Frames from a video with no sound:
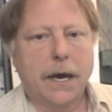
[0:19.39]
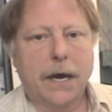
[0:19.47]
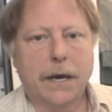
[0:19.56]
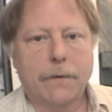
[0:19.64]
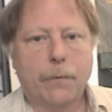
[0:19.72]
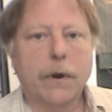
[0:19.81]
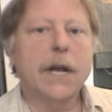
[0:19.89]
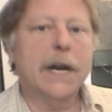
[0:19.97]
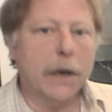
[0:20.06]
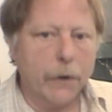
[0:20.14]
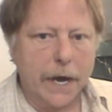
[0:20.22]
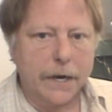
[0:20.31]
Uh, we're going
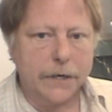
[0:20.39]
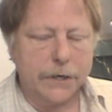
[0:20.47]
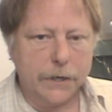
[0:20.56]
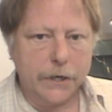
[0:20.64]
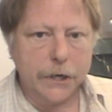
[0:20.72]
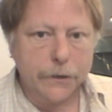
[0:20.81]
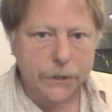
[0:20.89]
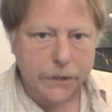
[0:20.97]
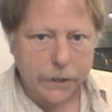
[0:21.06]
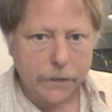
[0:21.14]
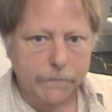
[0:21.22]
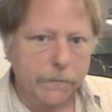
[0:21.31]
to go ahead and use
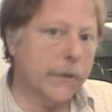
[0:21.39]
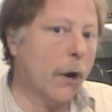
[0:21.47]
the,